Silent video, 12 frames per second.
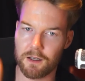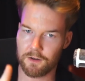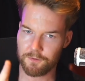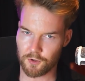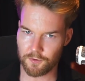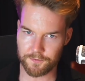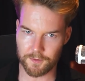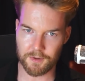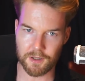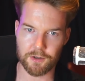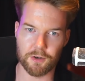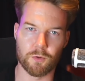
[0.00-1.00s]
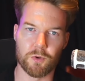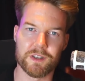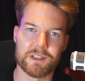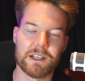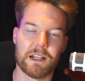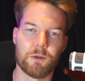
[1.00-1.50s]
If you're familiar
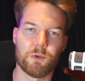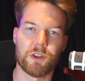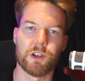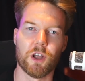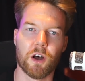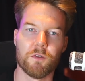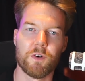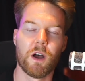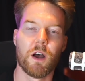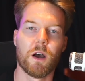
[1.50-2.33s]
with the Selling with Love